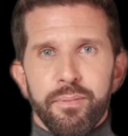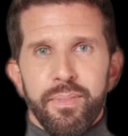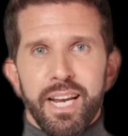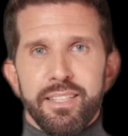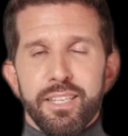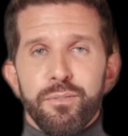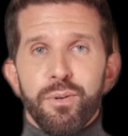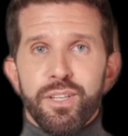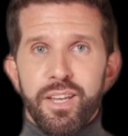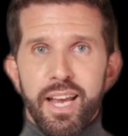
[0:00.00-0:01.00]
That's it for
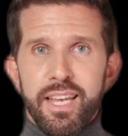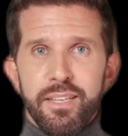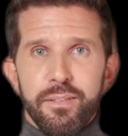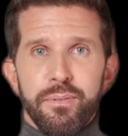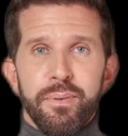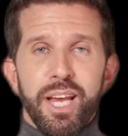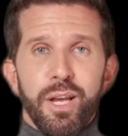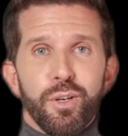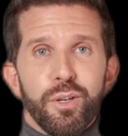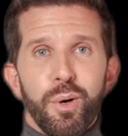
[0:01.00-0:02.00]
today. Now
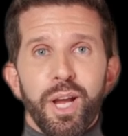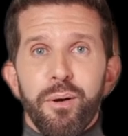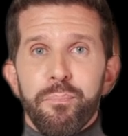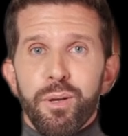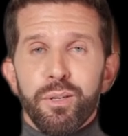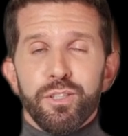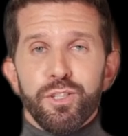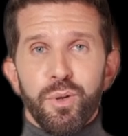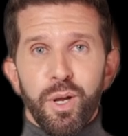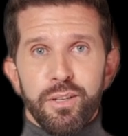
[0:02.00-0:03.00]
you know how to build a
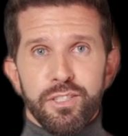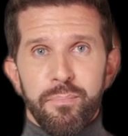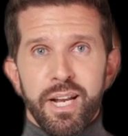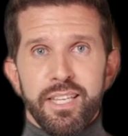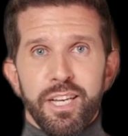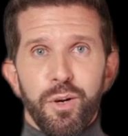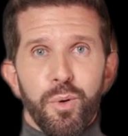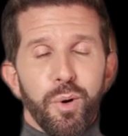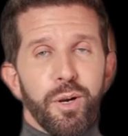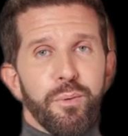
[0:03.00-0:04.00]
strong semantic
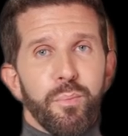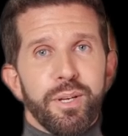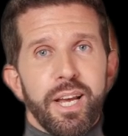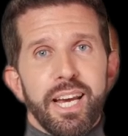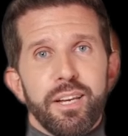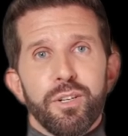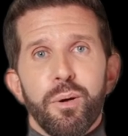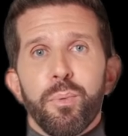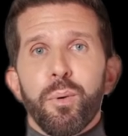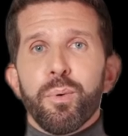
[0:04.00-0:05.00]
core with
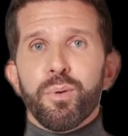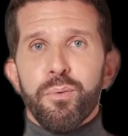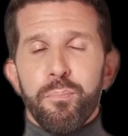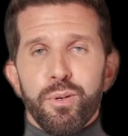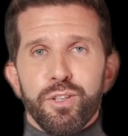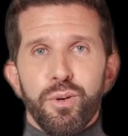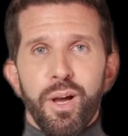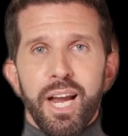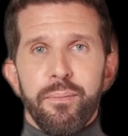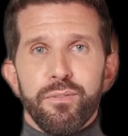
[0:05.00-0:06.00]
ASOMobile to boost your
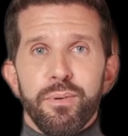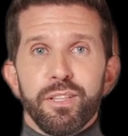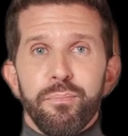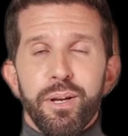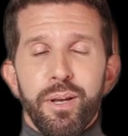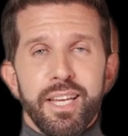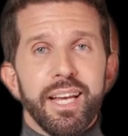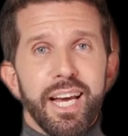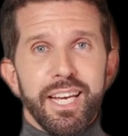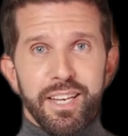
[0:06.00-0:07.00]
app's
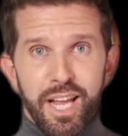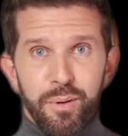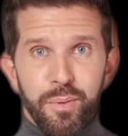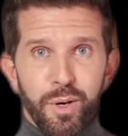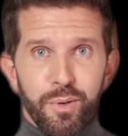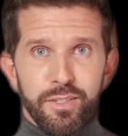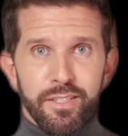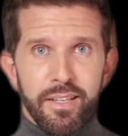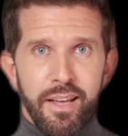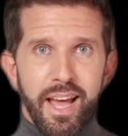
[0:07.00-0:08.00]
visibility and downloads.
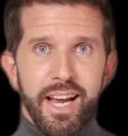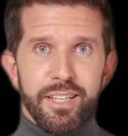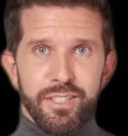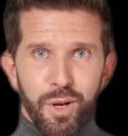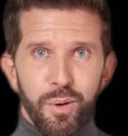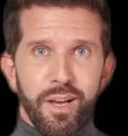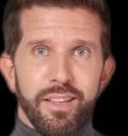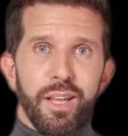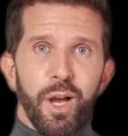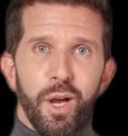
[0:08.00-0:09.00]
ASO is
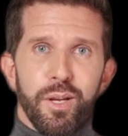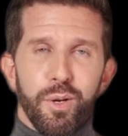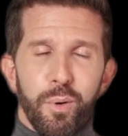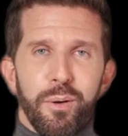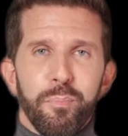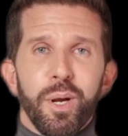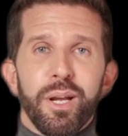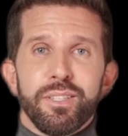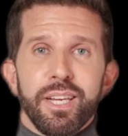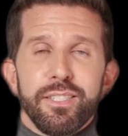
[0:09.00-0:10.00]
an ongoing
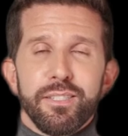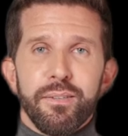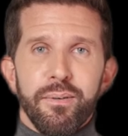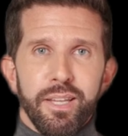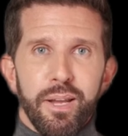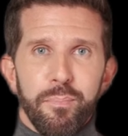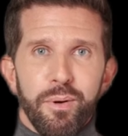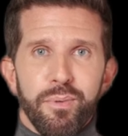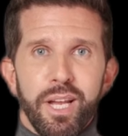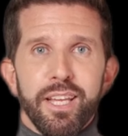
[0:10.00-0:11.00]
process. Keep
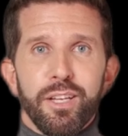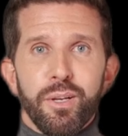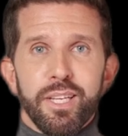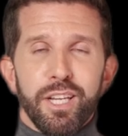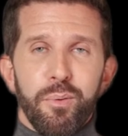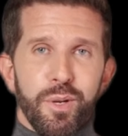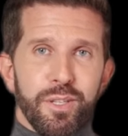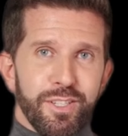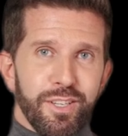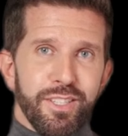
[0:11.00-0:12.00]
refining your
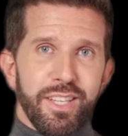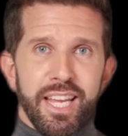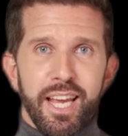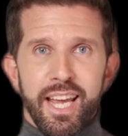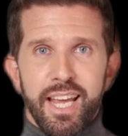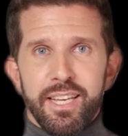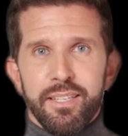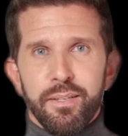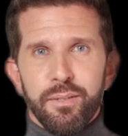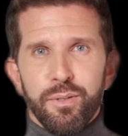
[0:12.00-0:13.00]
keywords to stay ahead.
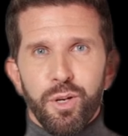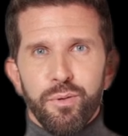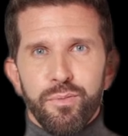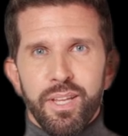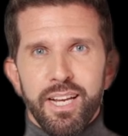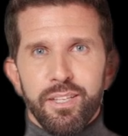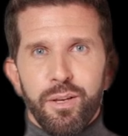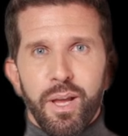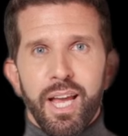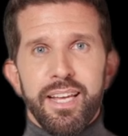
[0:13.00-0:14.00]
Don't forget to
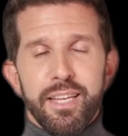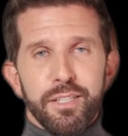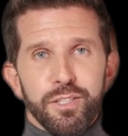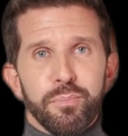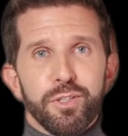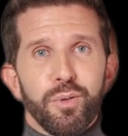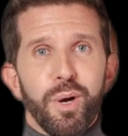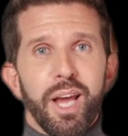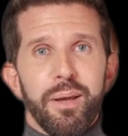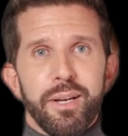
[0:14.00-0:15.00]
like,
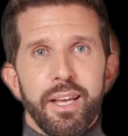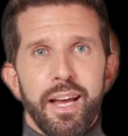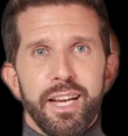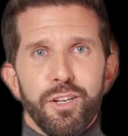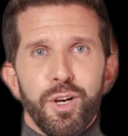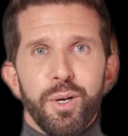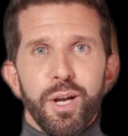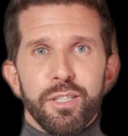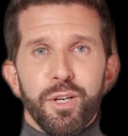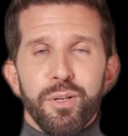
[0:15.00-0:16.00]
subscribe, and turn
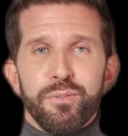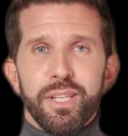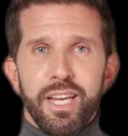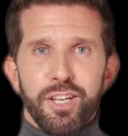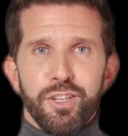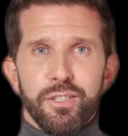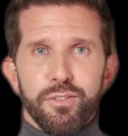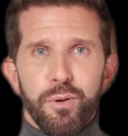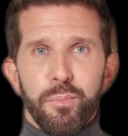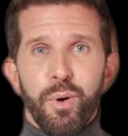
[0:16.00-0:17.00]
on notifications
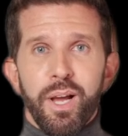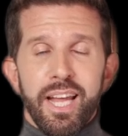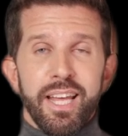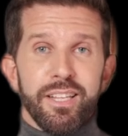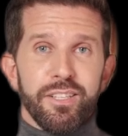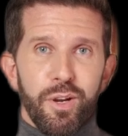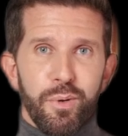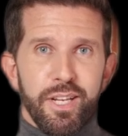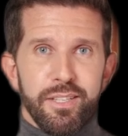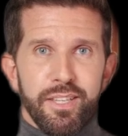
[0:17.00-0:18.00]
for more ASO
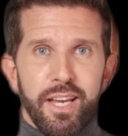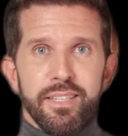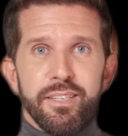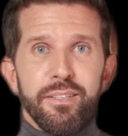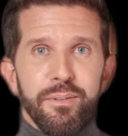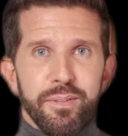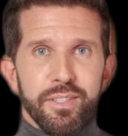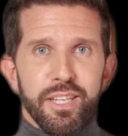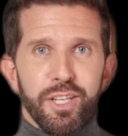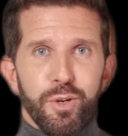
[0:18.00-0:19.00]
insights.
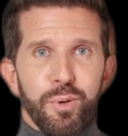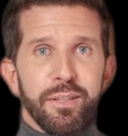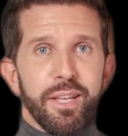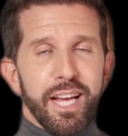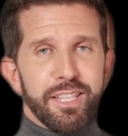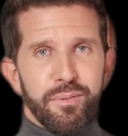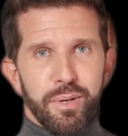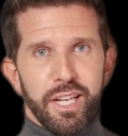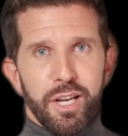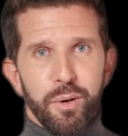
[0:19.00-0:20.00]
See you in the next
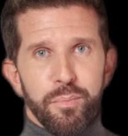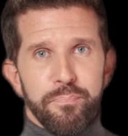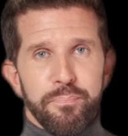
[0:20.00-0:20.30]
video.